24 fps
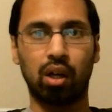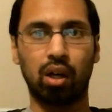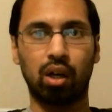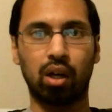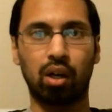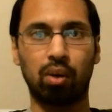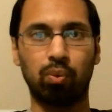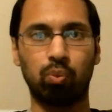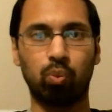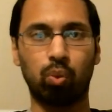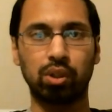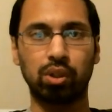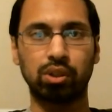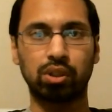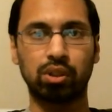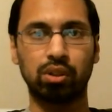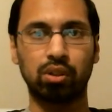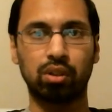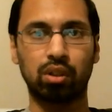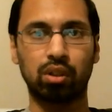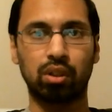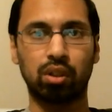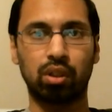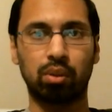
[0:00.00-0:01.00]

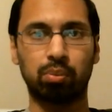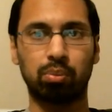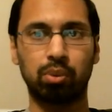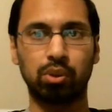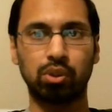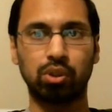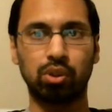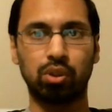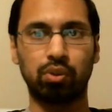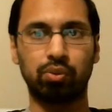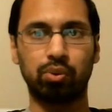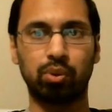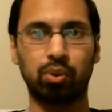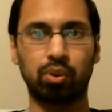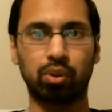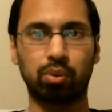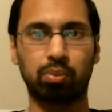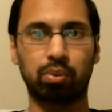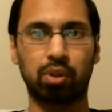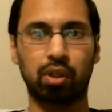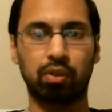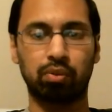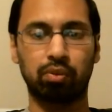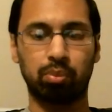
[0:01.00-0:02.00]
wasn't preserved during the
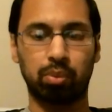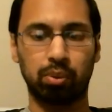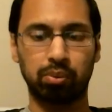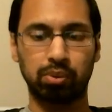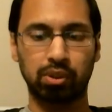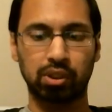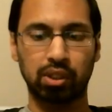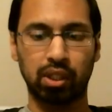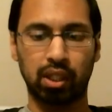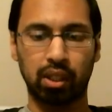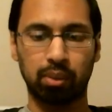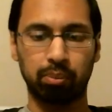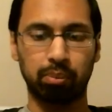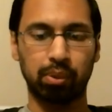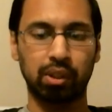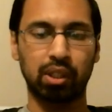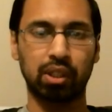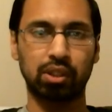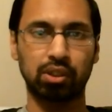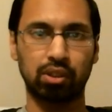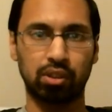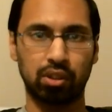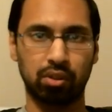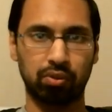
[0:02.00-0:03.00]
Prophet Muhammad's time. But
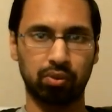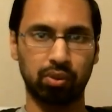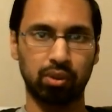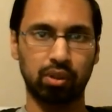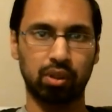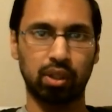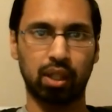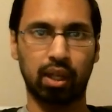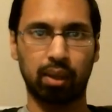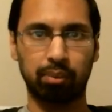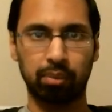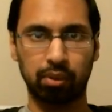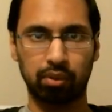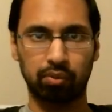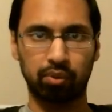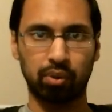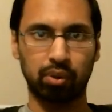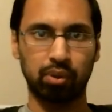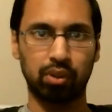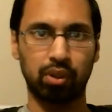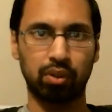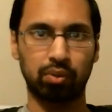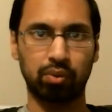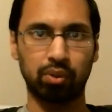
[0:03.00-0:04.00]
that's a different topic for
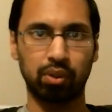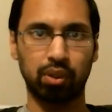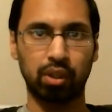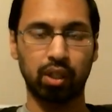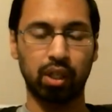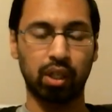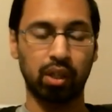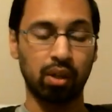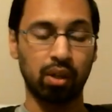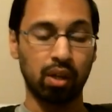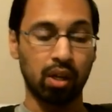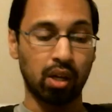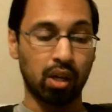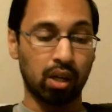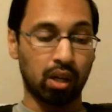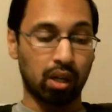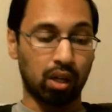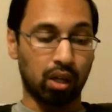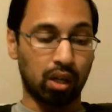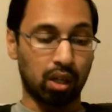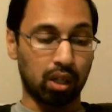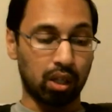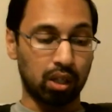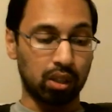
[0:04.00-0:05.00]
a different day.
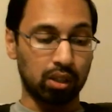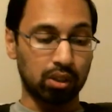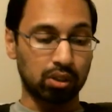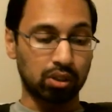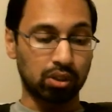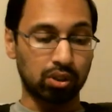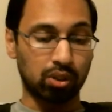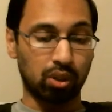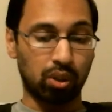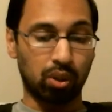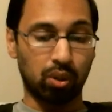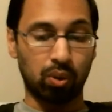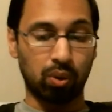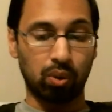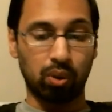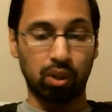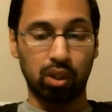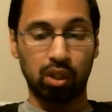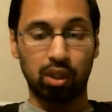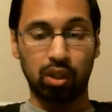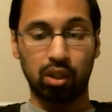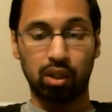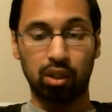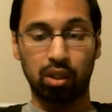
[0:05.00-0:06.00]

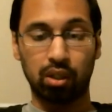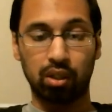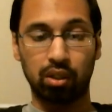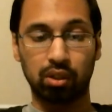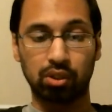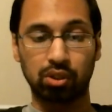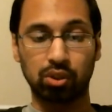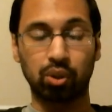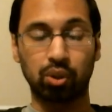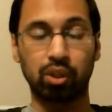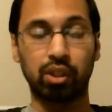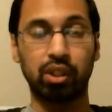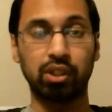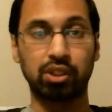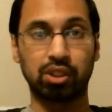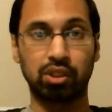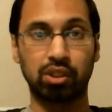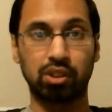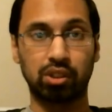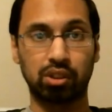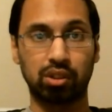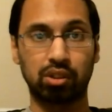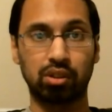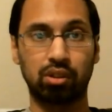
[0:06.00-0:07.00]
So this
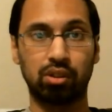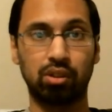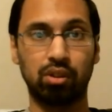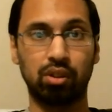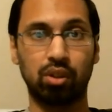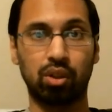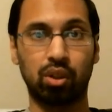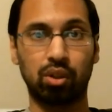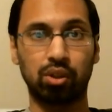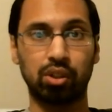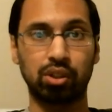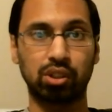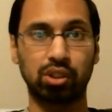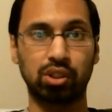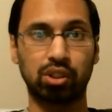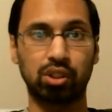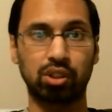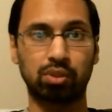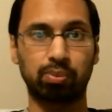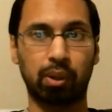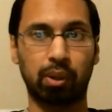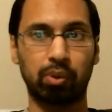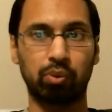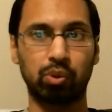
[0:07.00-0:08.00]
is, you know, this is
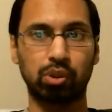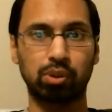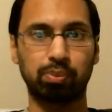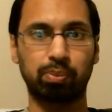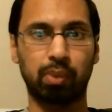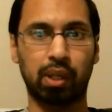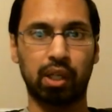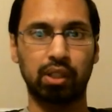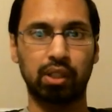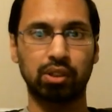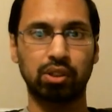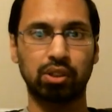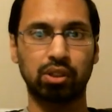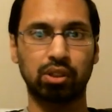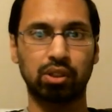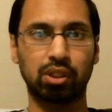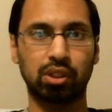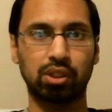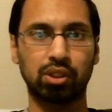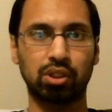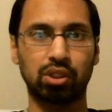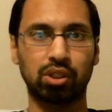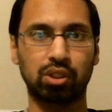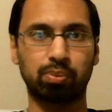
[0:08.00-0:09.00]
just my response.
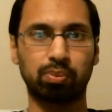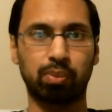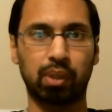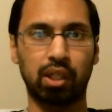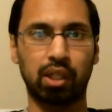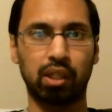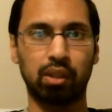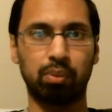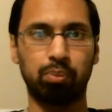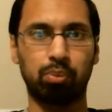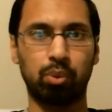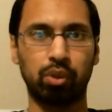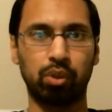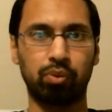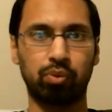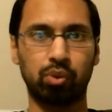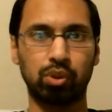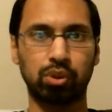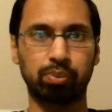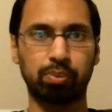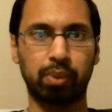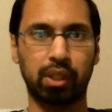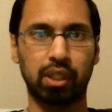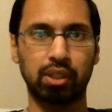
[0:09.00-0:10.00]
This is just my brief
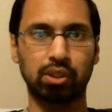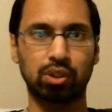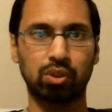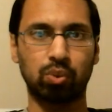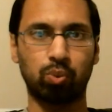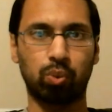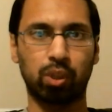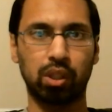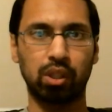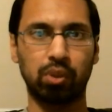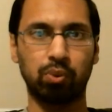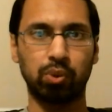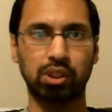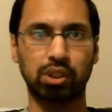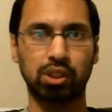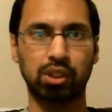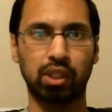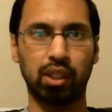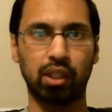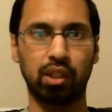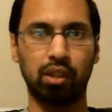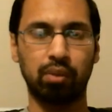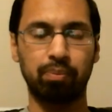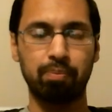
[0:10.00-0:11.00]
response to what he was saying